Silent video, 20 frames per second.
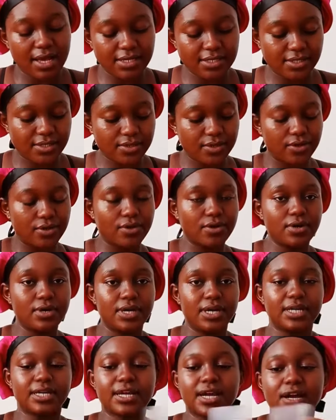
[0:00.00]
so
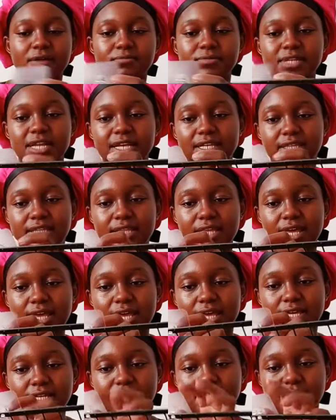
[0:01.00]
it comes like
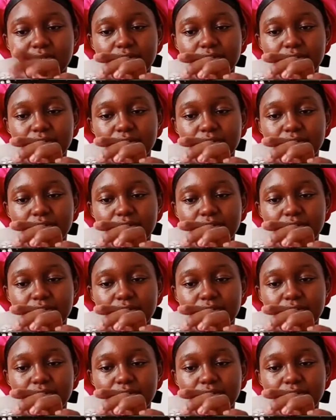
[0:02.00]
this.